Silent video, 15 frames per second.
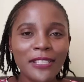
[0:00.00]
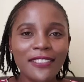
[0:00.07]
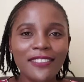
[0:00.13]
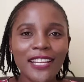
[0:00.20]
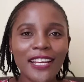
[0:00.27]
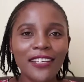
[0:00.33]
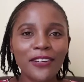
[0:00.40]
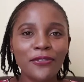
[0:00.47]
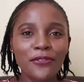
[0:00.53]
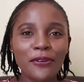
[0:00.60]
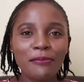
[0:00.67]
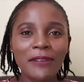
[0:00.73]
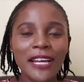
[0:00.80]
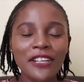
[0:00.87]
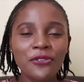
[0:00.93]
is Chanda
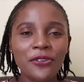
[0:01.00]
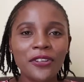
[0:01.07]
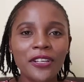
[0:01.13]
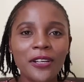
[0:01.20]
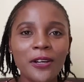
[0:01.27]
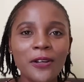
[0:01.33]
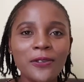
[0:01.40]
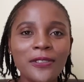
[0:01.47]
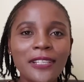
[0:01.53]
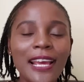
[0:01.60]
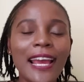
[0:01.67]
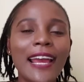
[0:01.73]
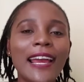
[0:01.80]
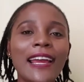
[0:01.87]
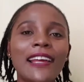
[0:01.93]
from Natural Kurls
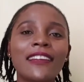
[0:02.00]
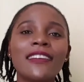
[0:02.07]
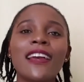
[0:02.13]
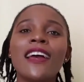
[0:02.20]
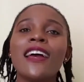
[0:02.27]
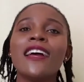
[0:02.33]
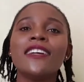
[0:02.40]
and